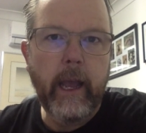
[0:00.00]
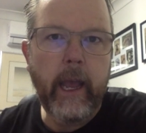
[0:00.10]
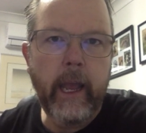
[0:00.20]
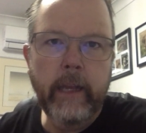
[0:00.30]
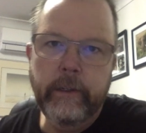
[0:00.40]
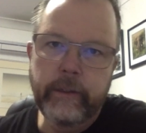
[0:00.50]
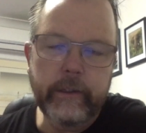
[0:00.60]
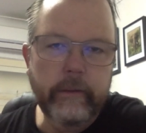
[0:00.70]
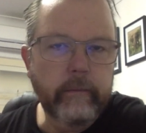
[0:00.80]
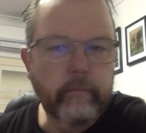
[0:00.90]
And
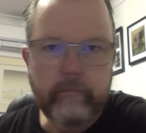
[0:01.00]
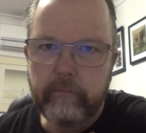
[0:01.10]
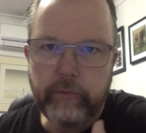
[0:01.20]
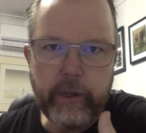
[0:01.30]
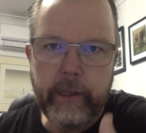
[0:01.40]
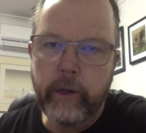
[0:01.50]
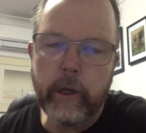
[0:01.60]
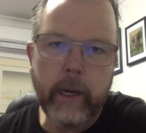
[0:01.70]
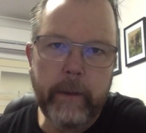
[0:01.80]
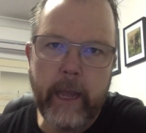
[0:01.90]
so they're not
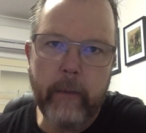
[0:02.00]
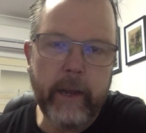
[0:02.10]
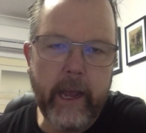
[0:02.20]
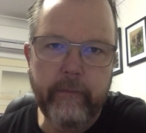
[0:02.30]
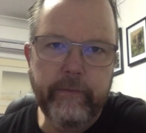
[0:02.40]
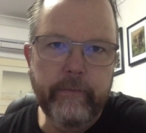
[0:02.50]
going to be able to have